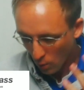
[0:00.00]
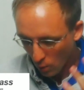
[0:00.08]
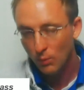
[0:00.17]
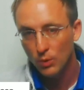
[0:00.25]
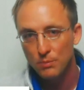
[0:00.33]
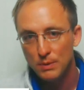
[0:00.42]

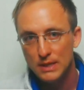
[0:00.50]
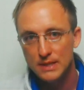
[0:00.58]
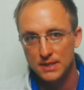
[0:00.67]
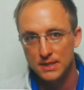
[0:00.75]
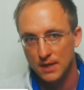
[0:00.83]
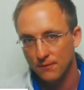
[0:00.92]
What would be the
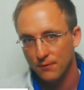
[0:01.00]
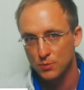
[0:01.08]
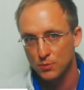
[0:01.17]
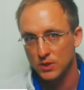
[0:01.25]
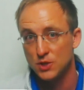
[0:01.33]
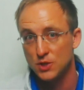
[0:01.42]

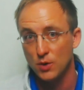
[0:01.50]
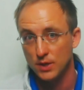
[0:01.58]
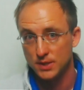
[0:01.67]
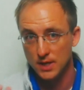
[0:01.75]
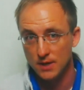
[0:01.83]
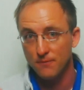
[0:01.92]
difference? But is there
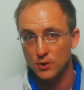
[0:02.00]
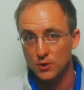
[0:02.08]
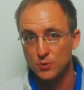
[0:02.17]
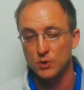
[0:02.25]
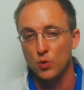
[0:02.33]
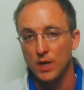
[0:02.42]
a difference
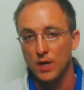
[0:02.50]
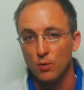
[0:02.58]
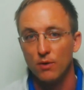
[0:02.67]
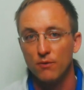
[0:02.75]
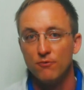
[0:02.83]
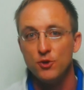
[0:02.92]
between a
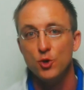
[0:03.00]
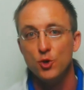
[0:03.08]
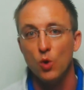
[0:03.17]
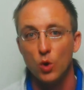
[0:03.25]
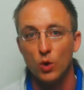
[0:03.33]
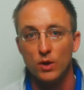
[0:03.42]

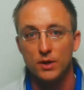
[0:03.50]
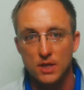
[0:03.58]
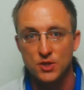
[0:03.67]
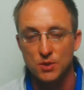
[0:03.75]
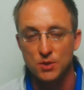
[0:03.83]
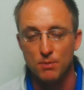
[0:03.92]
review or a
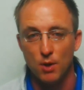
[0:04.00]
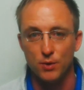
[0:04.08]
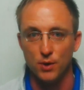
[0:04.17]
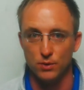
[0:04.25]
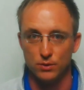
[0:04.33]
testimonial?